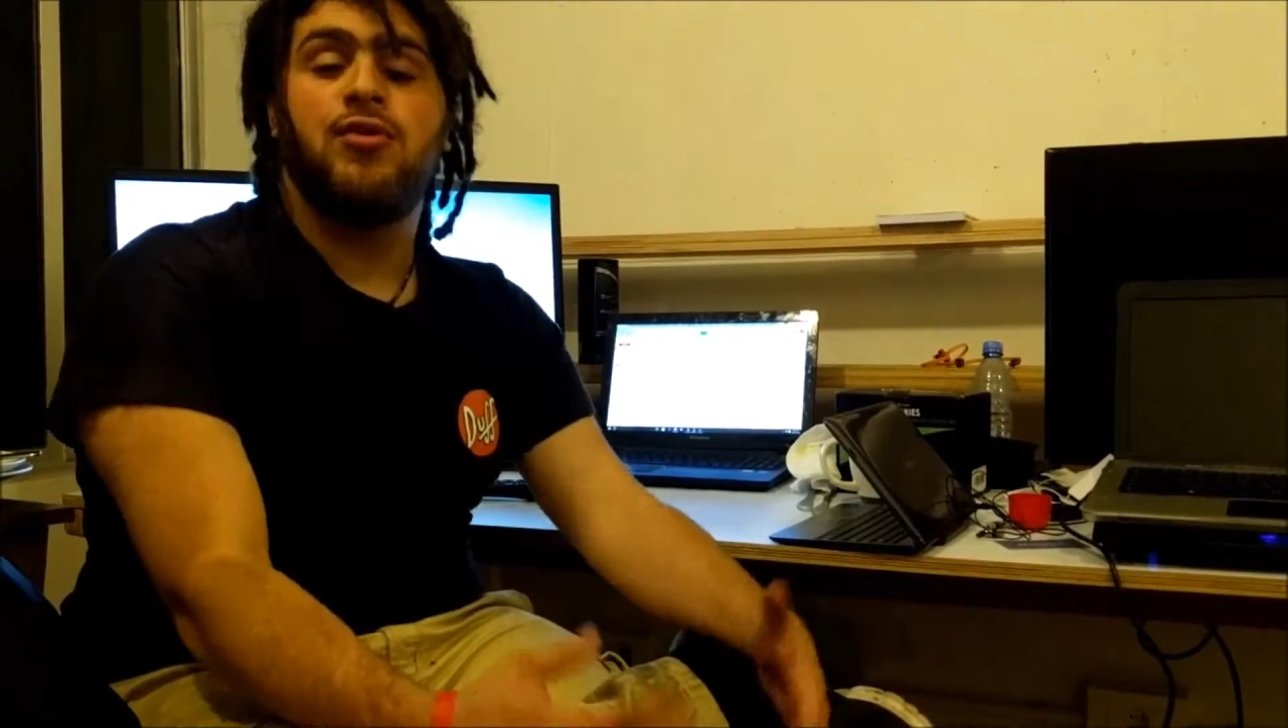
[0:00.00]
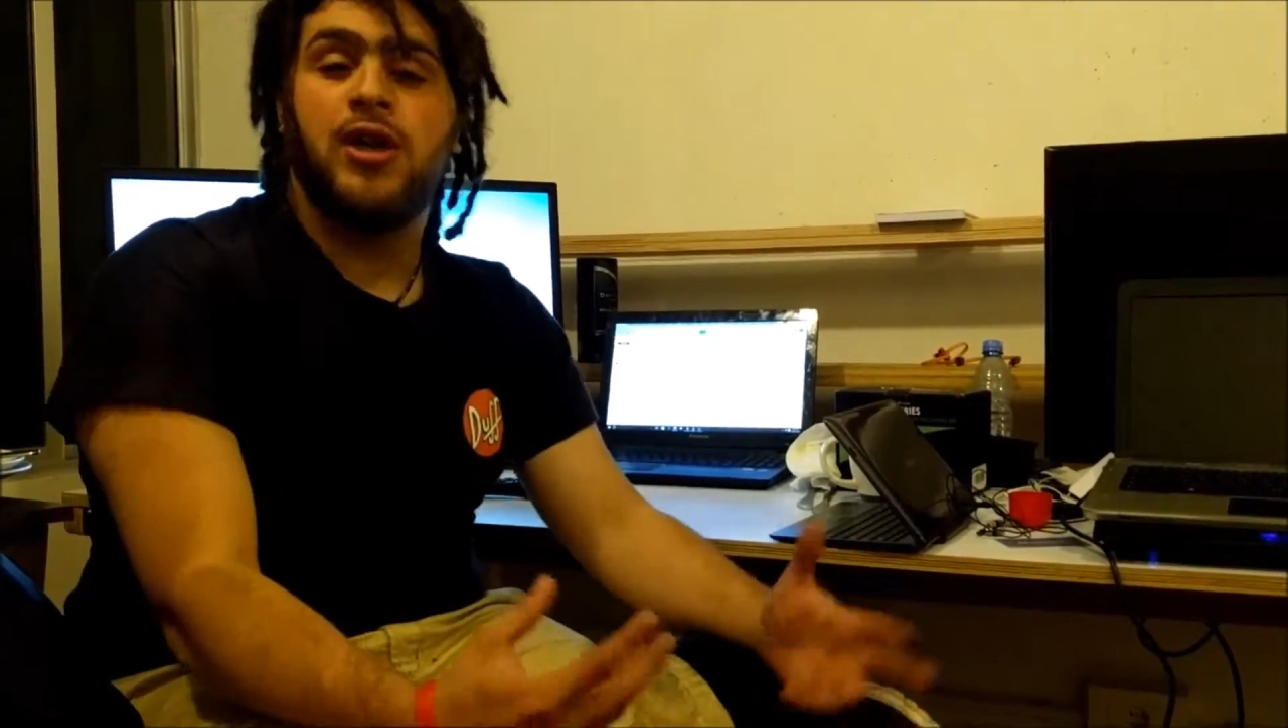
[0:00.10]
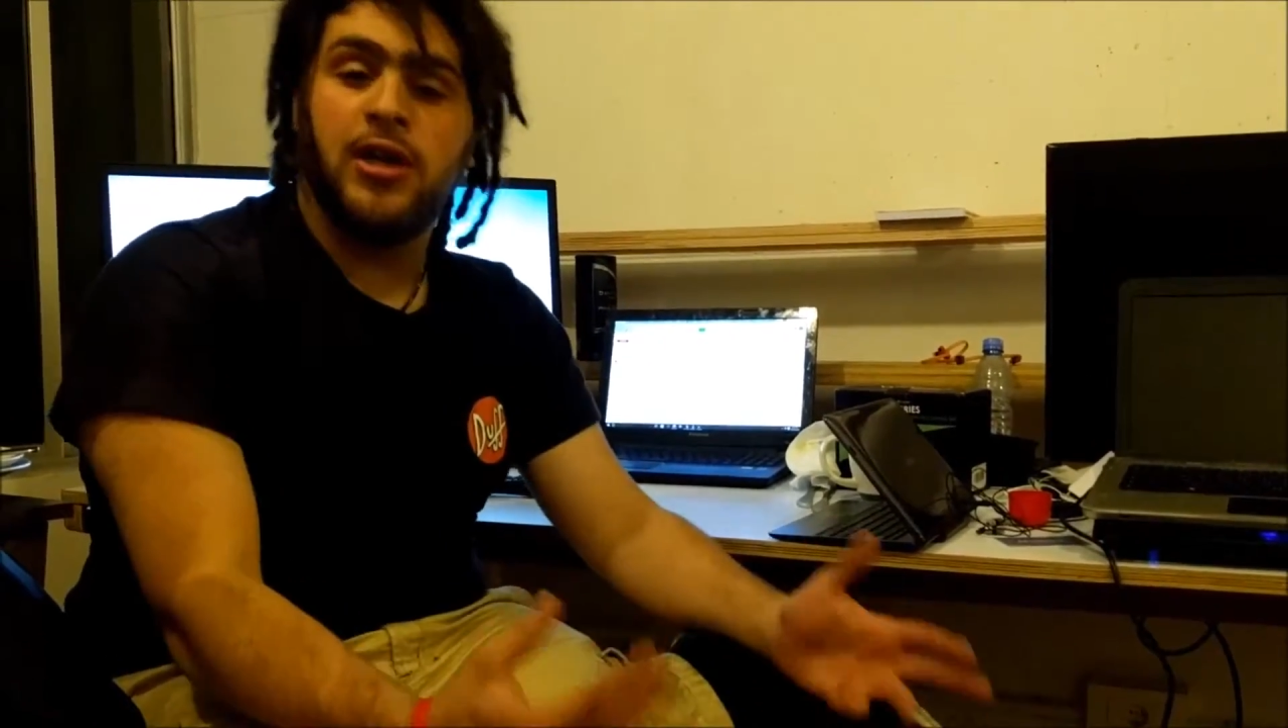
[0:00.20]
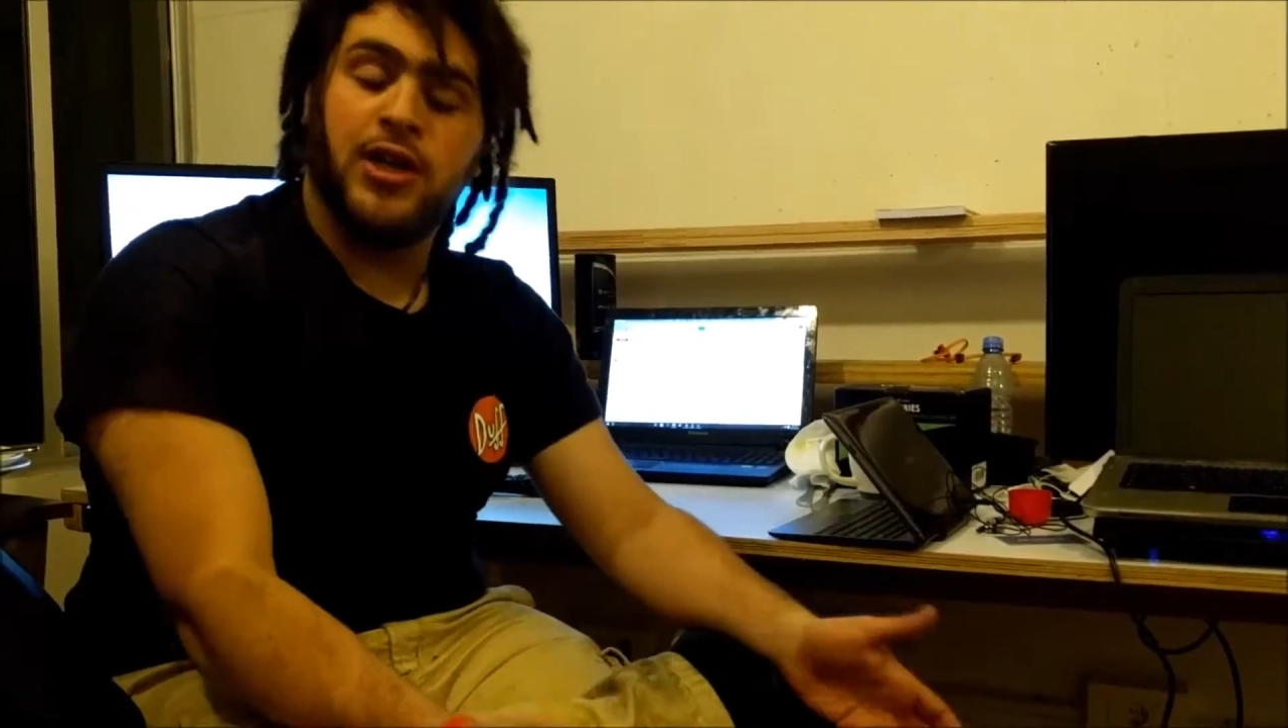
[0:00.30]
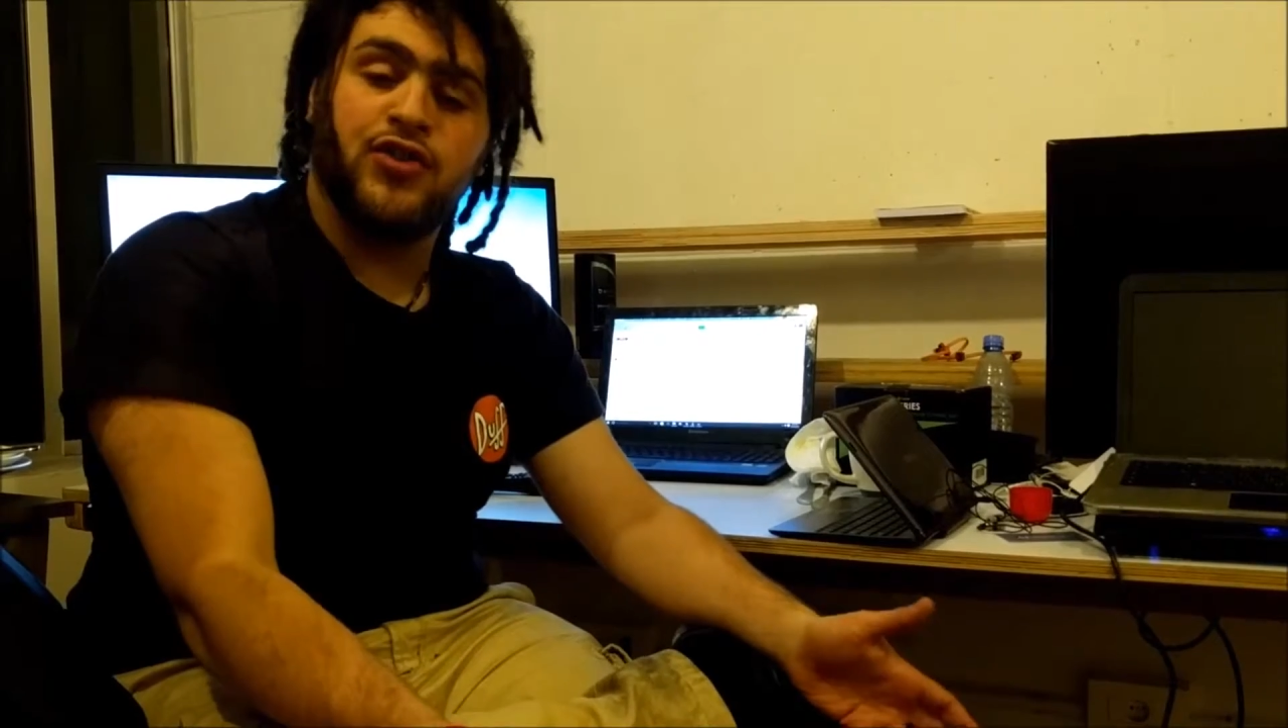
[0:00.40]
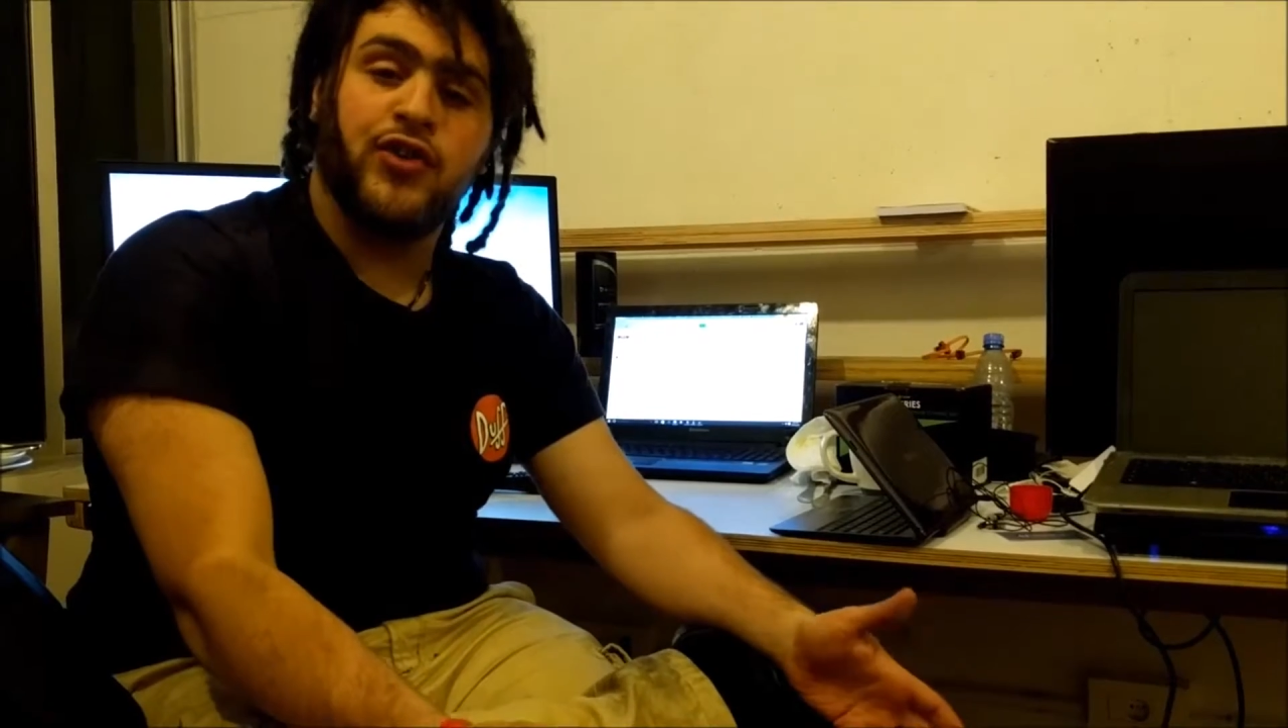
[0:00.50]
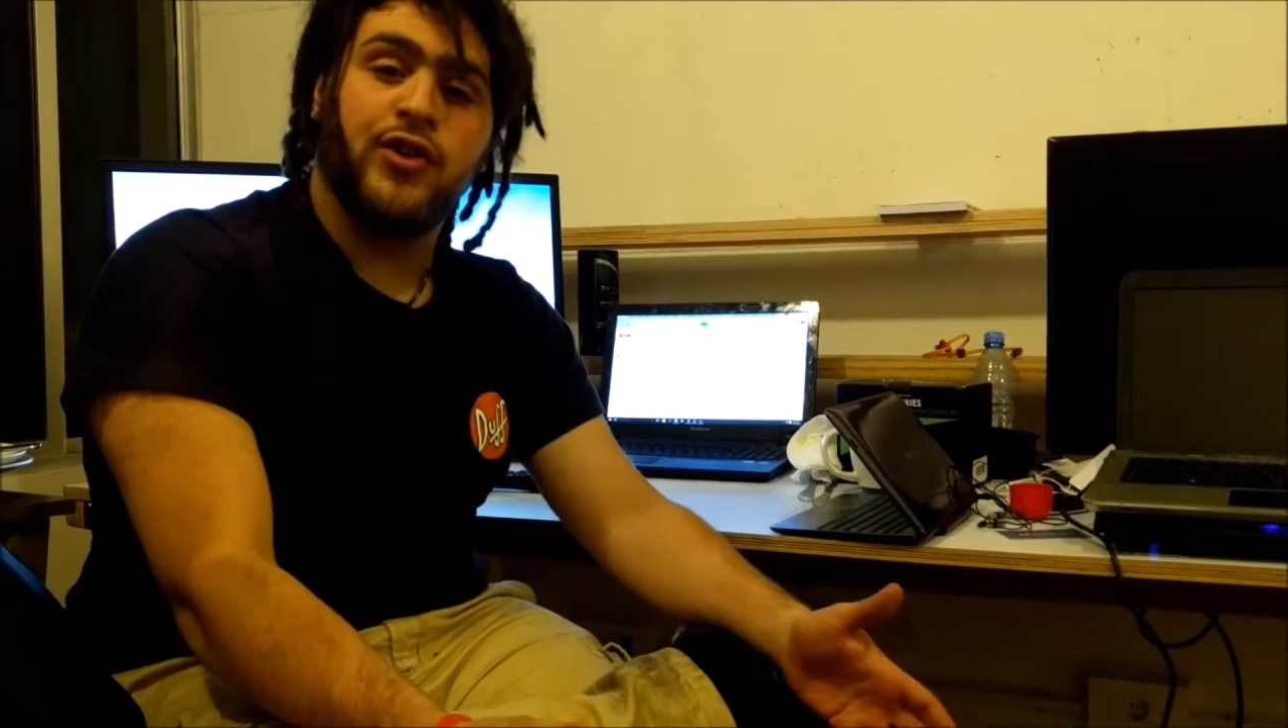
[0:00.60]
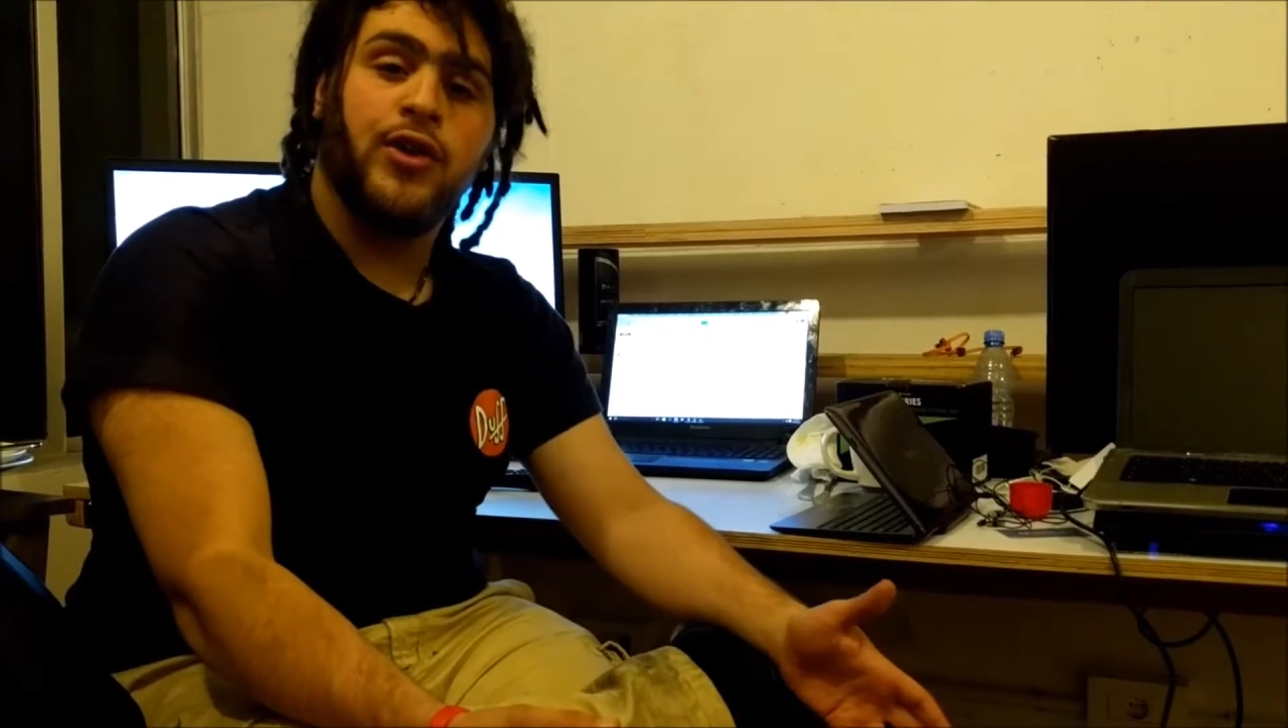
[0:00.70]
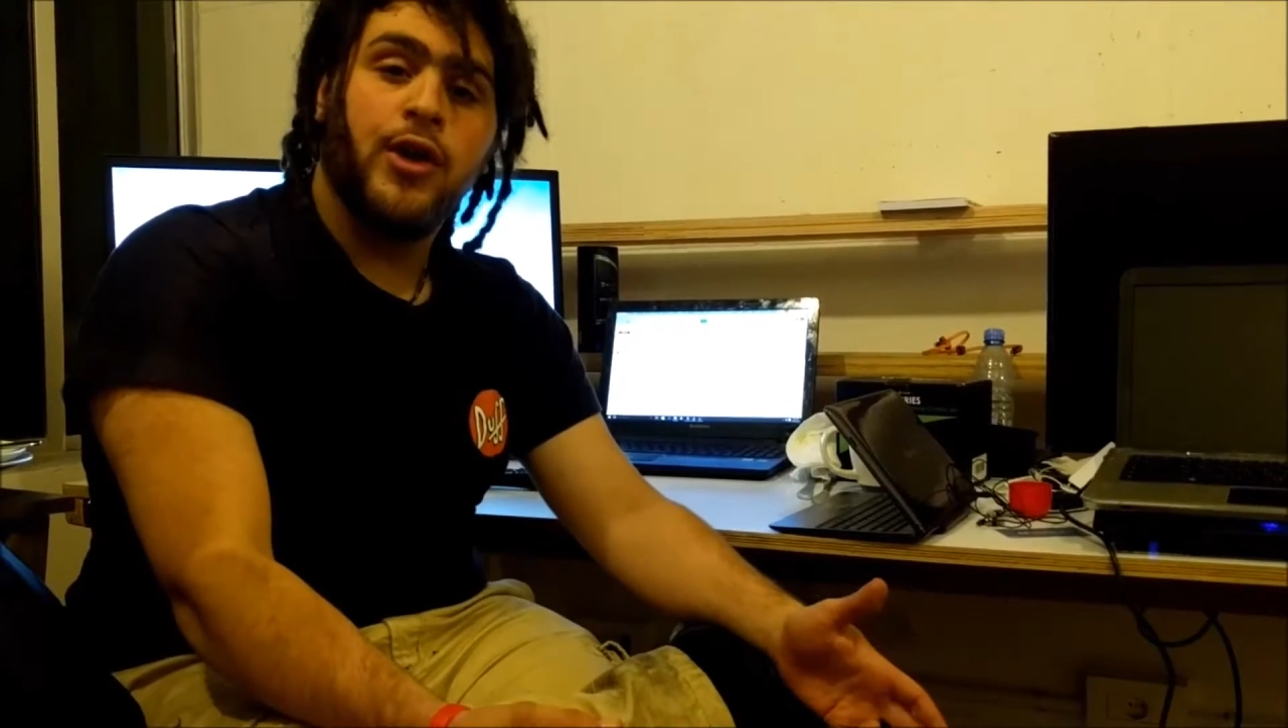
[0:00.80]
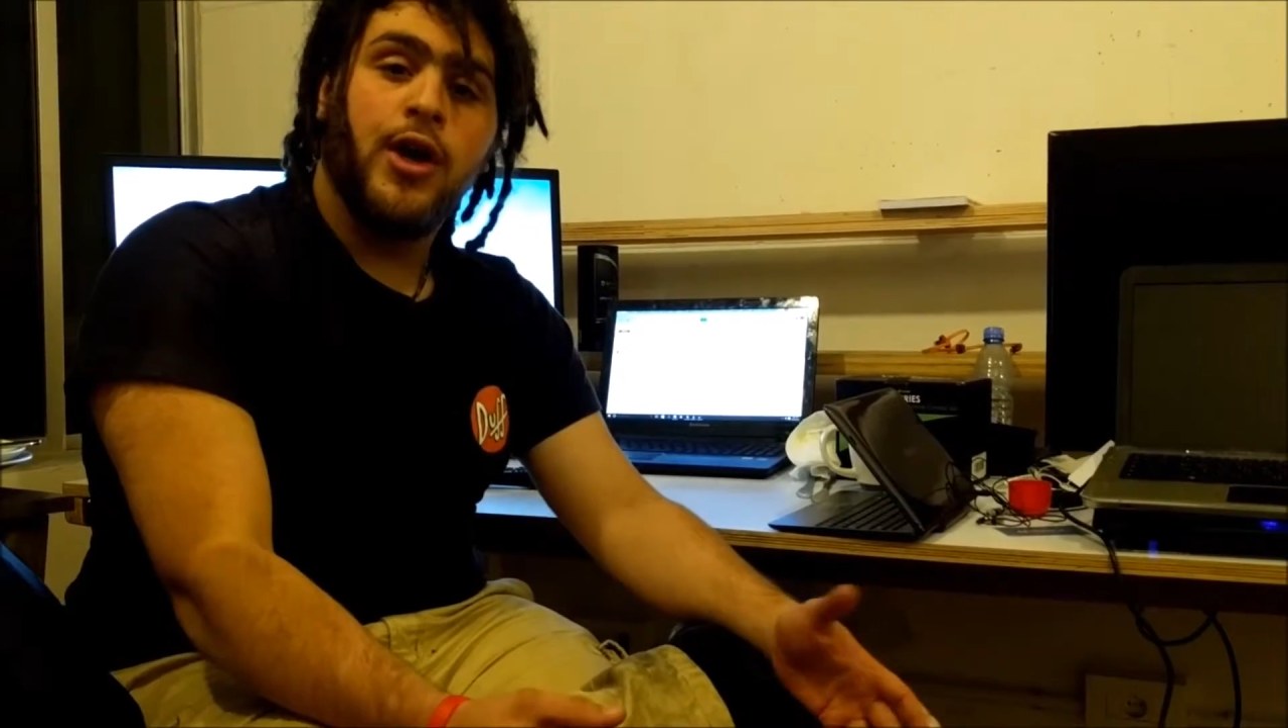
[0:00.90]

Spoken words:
recognition